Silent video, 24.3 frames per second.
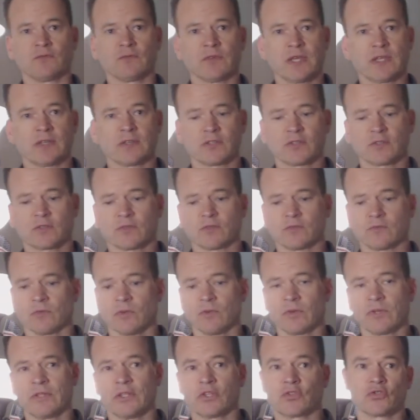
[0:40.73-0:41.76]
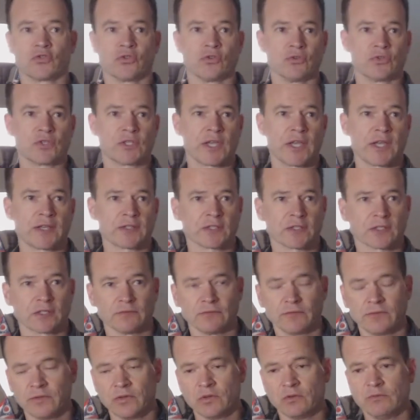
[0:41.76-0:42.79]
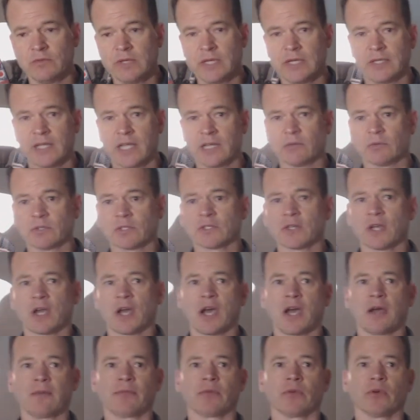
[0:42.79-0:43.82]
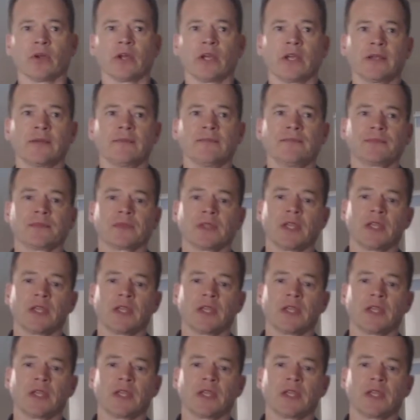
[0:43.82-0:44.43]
You face really the true test of you being able to operate